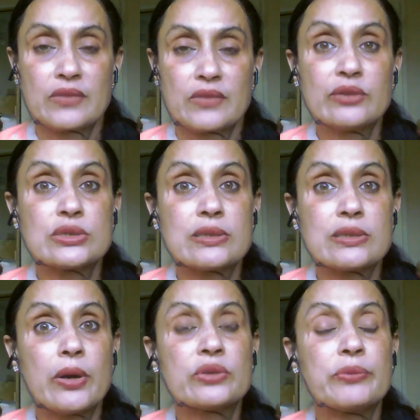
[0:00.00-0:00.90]
It was
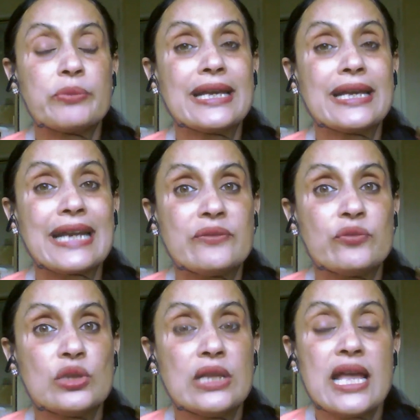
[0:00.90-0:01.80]
about being
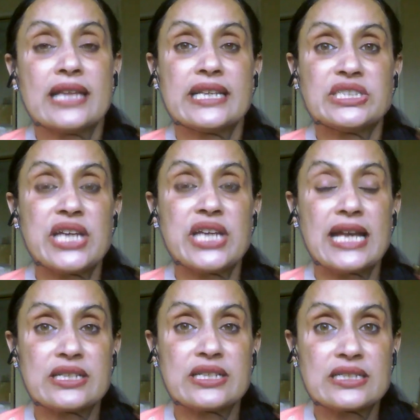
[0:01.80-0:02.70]
grateful that she
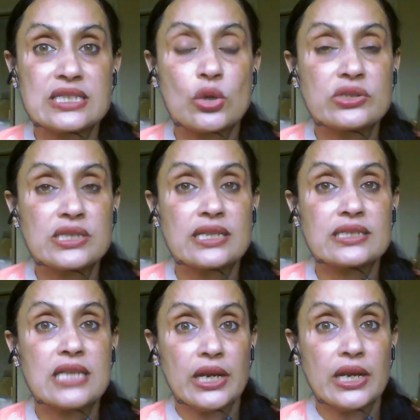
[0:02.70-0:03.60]
has
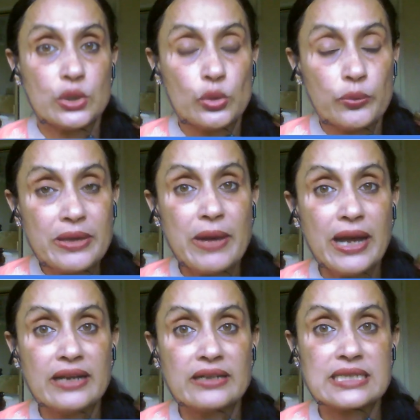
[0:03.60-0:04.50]
resources to be
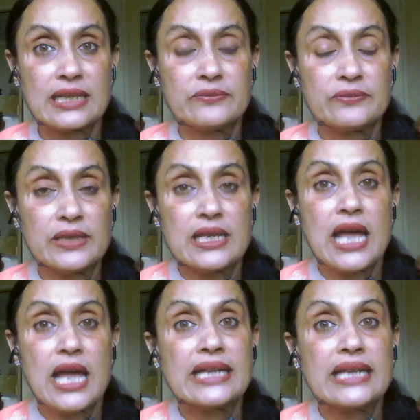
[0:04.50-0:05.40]
by herself
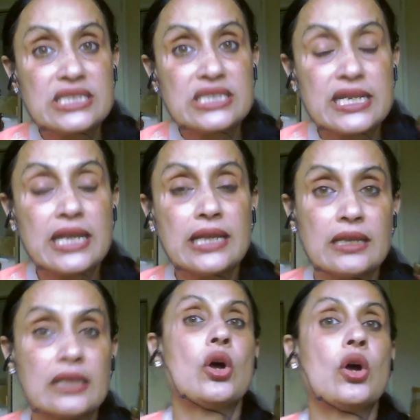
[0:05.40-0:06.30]
and still
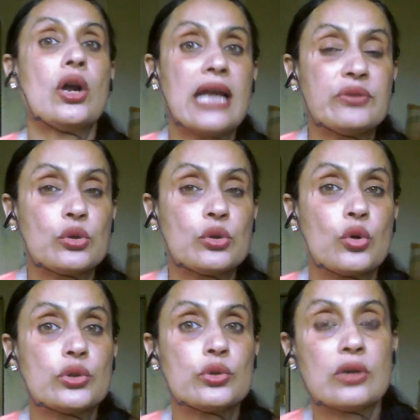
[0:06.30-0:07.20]
not have to
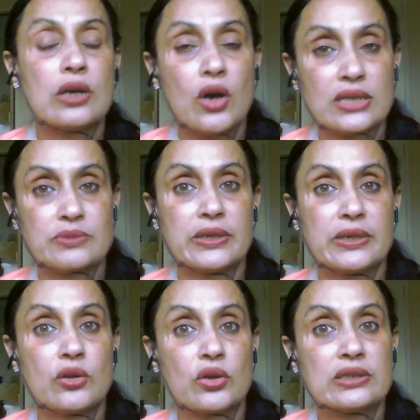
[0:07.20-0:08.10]
go to a
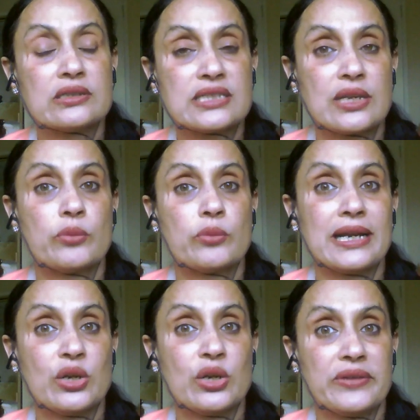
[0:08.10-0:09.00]
hospital or nursing home kind of